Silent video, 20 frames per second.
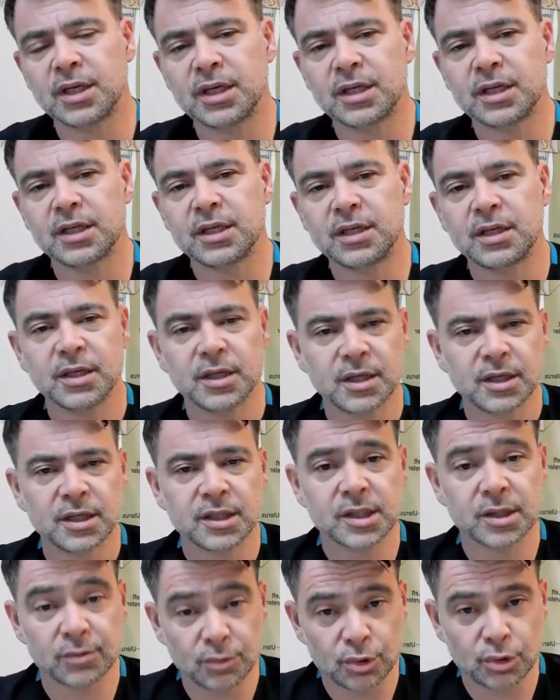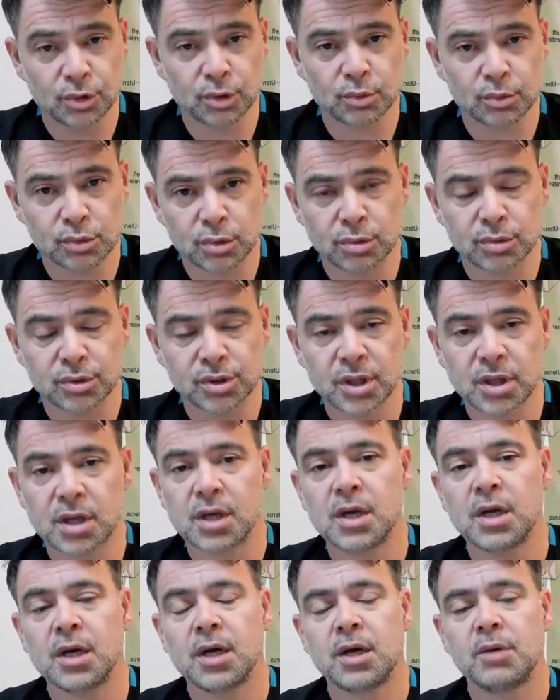Does Balak or
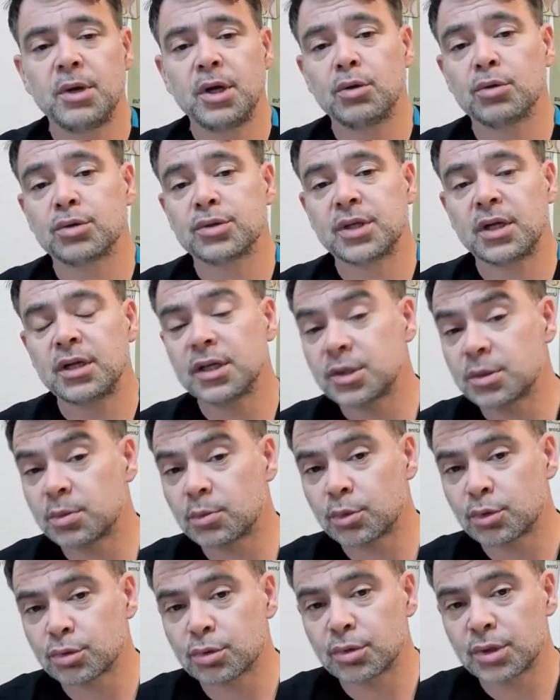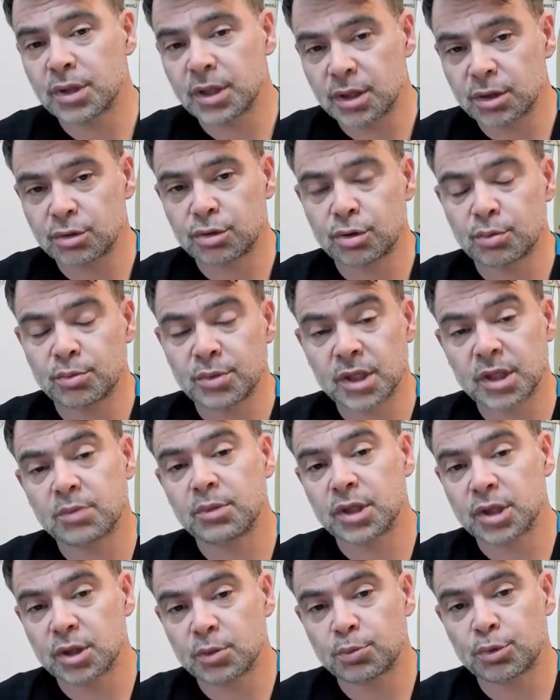Metoprolol cause erectile dysfunction?
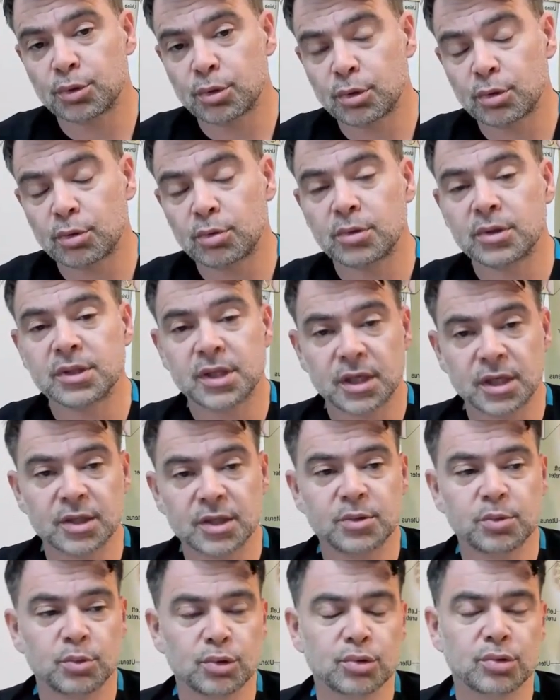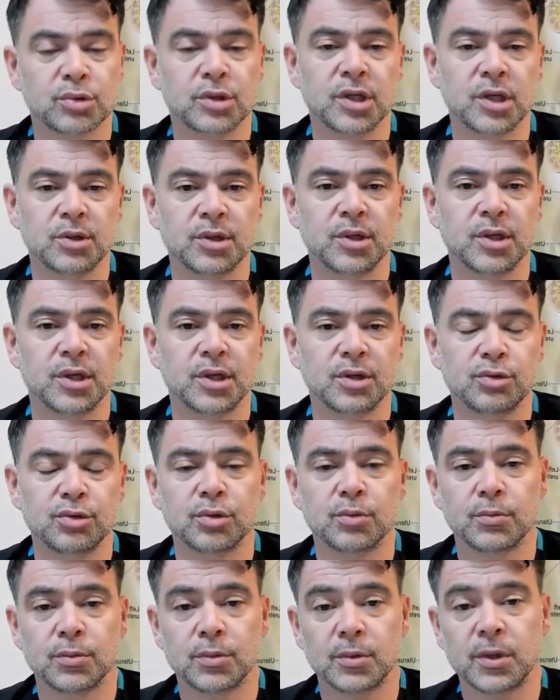Yes, it does. We see
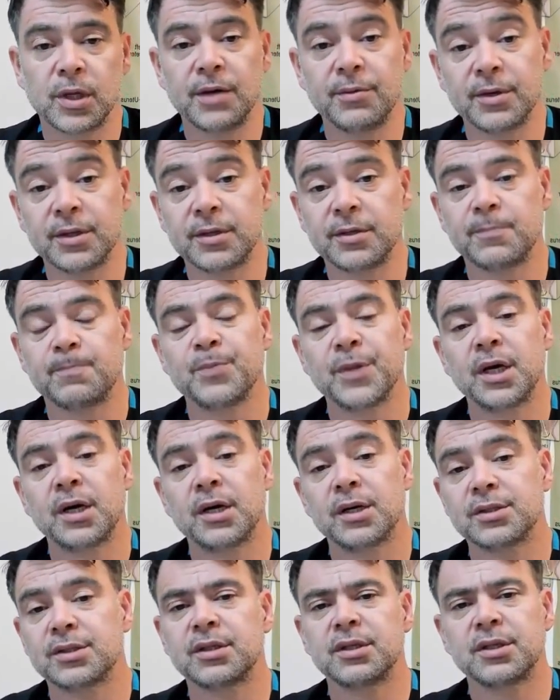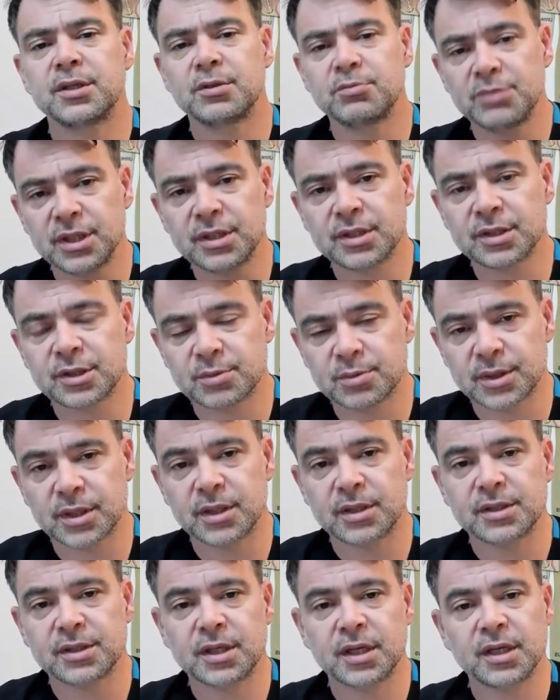that it causes erectile dysfunction in
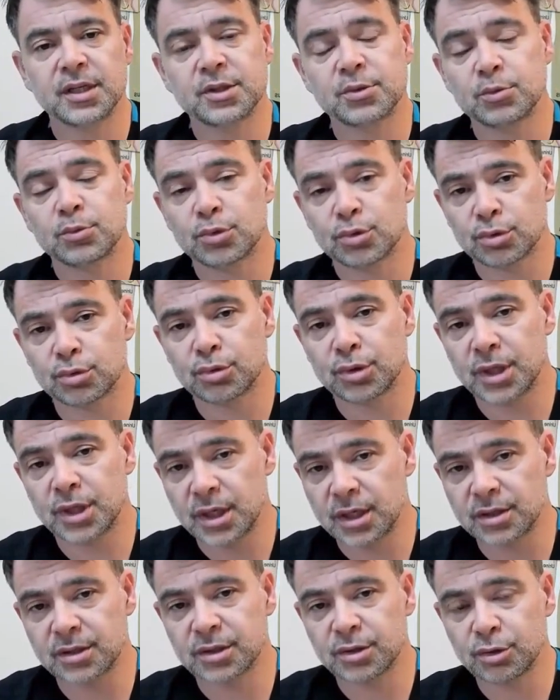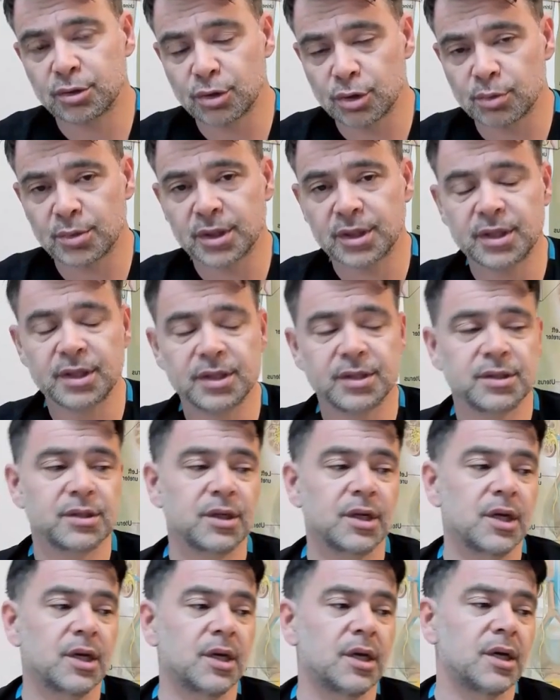some patients. Balak is one of
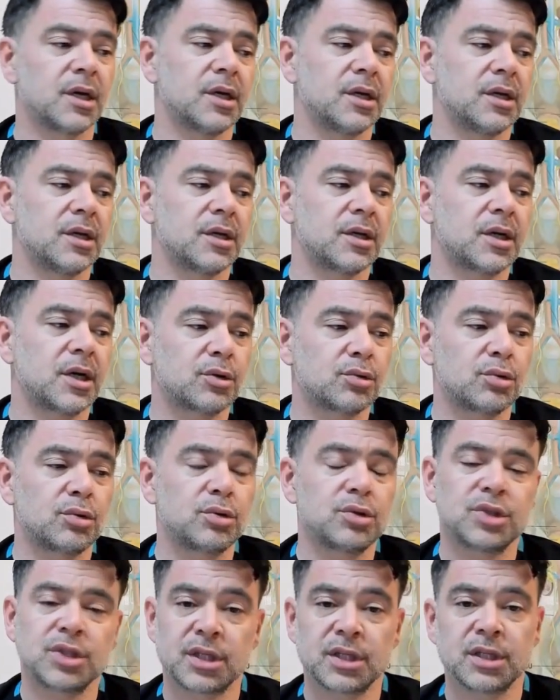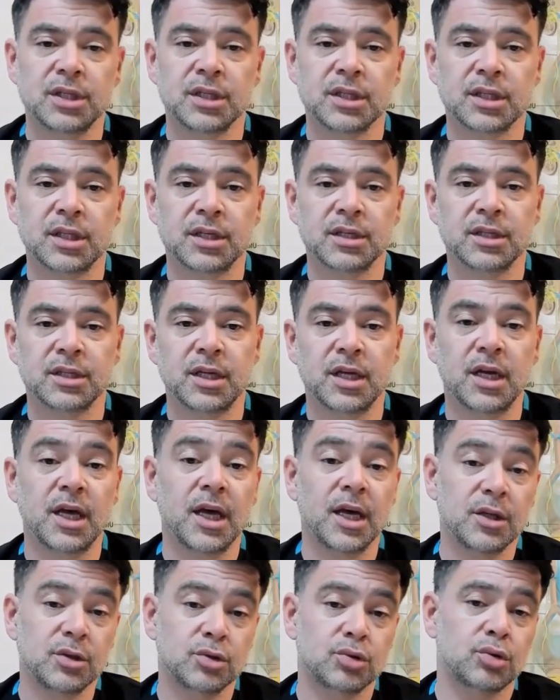the most prescribed medications in
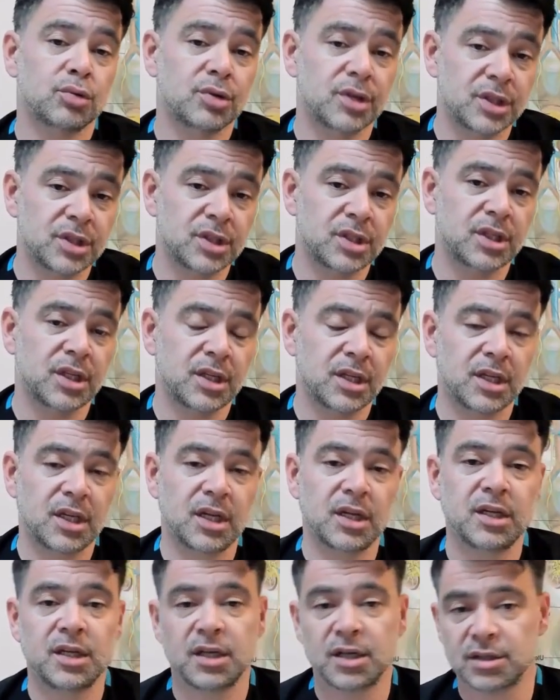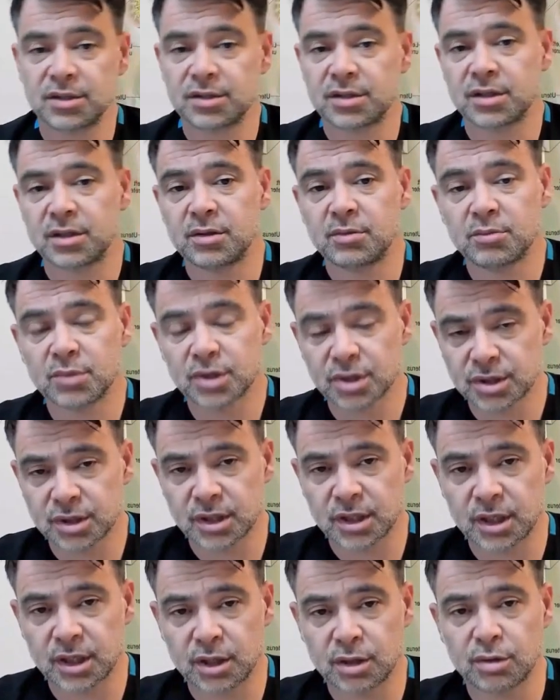cardiology clinics. As I
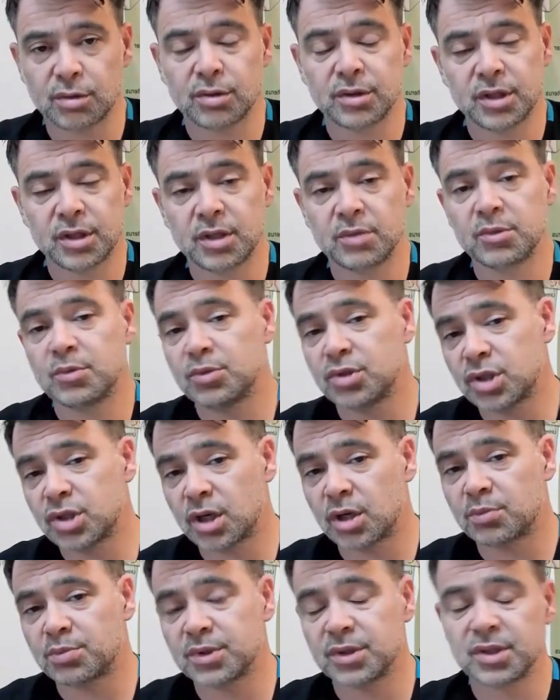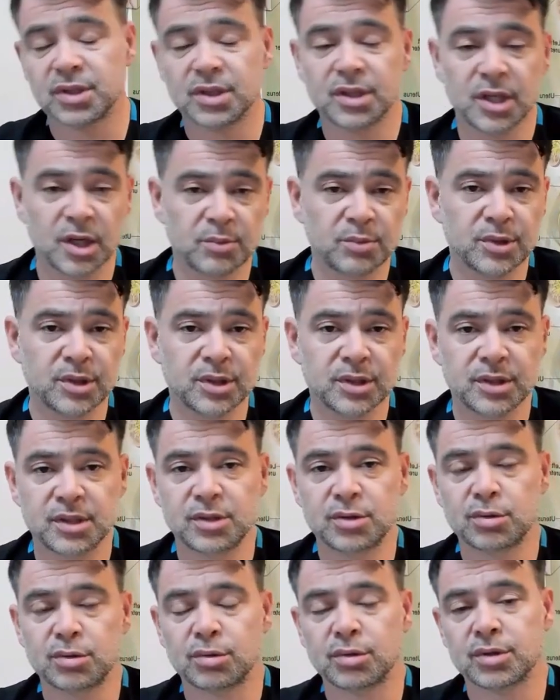said, it is one of the most prescribed
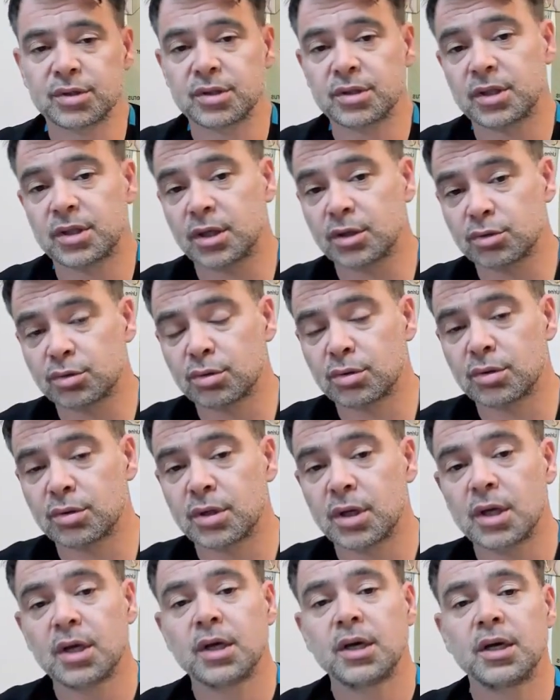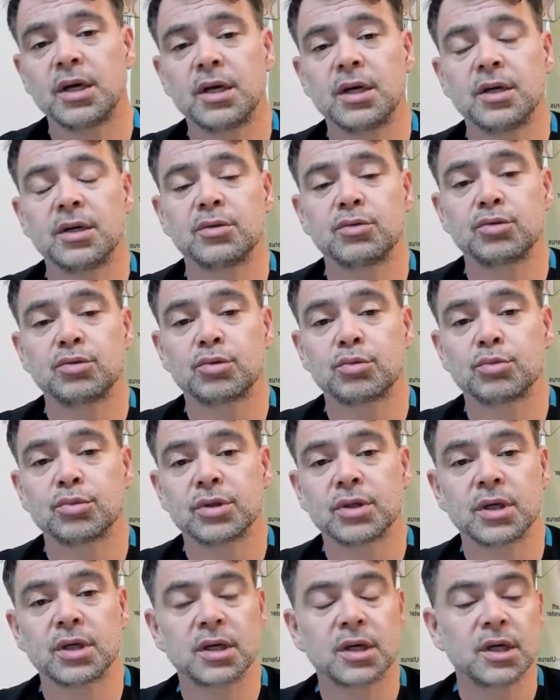medications for palpitations, blood
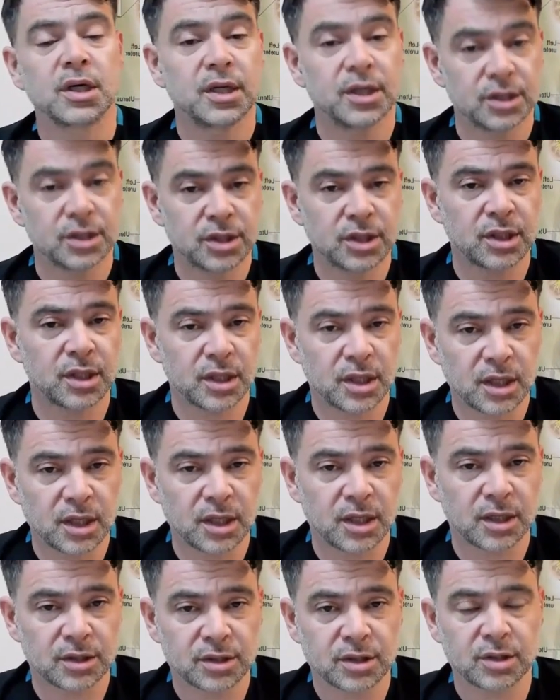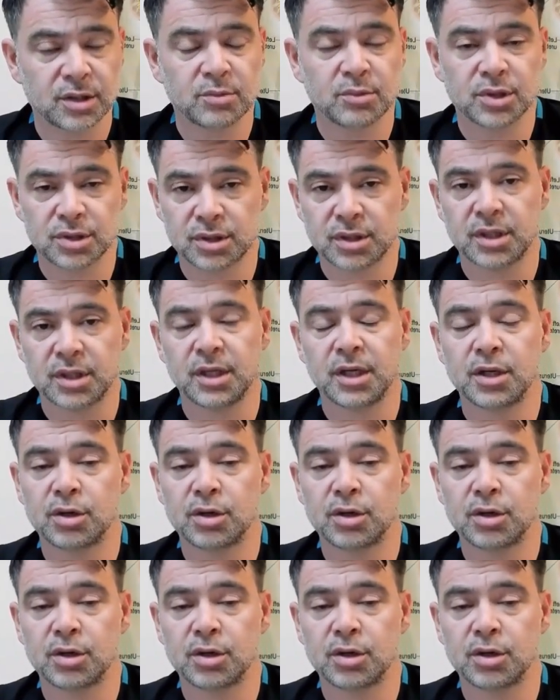pressure and after heart attacks.